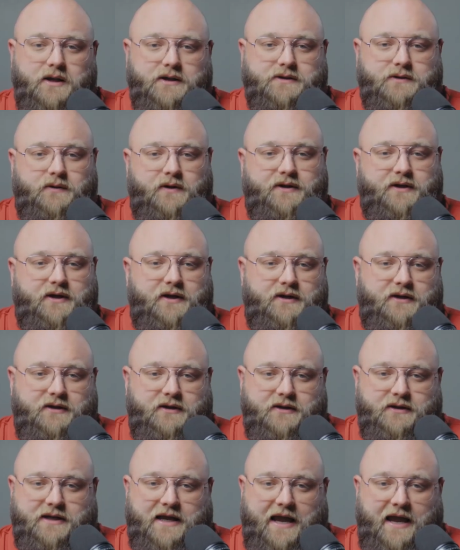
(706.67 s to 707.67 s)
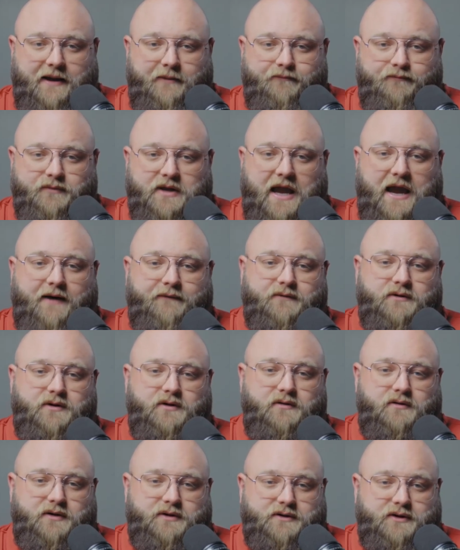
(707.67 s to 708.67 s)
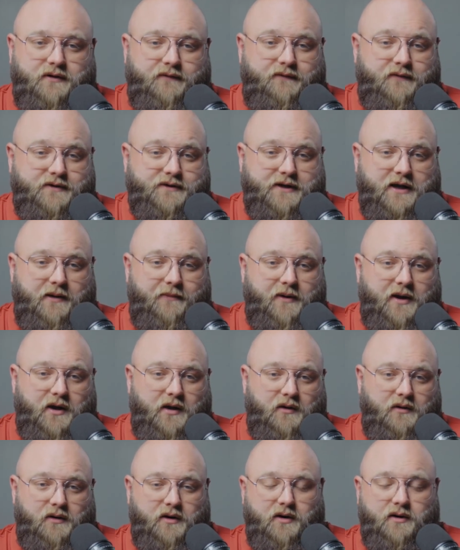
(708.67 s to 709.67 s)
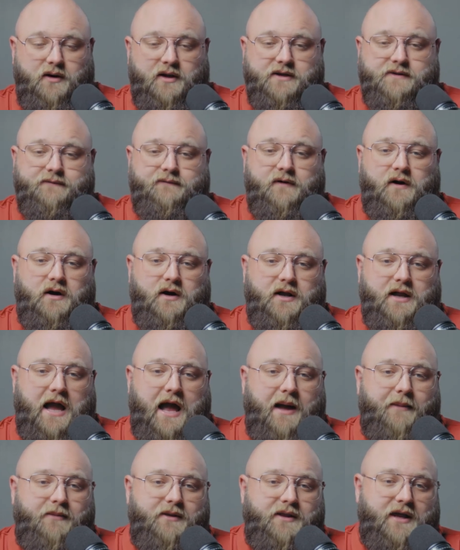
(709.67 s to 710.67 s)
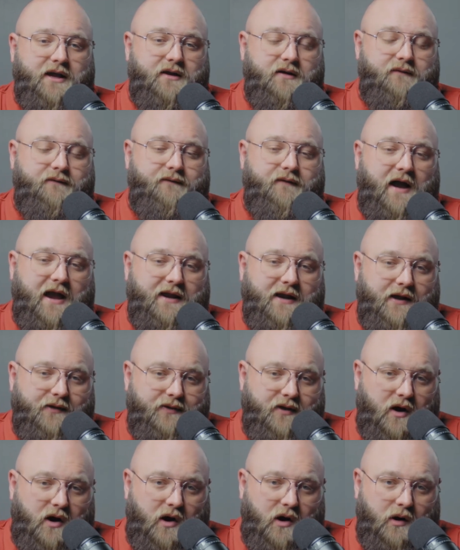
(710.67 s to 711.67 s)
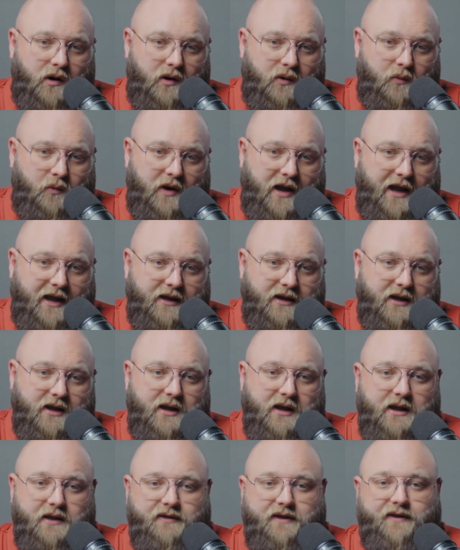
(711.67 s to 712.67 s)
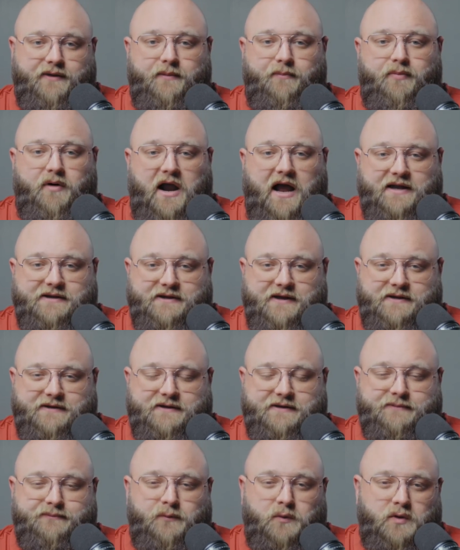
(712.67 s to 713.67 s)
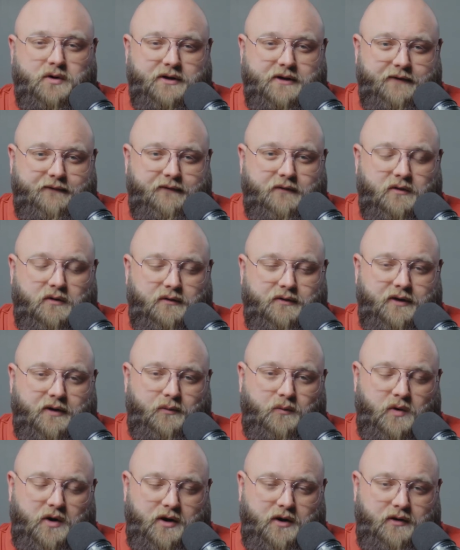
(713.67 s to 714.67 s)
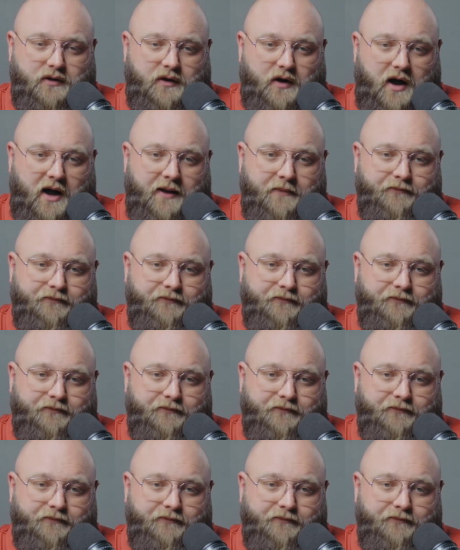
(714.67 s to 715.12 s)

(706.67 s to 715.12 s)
So at the end of the day, after you list your for sale by owner, it's very common that you find out the hard way that the process is more difficult than what you thought.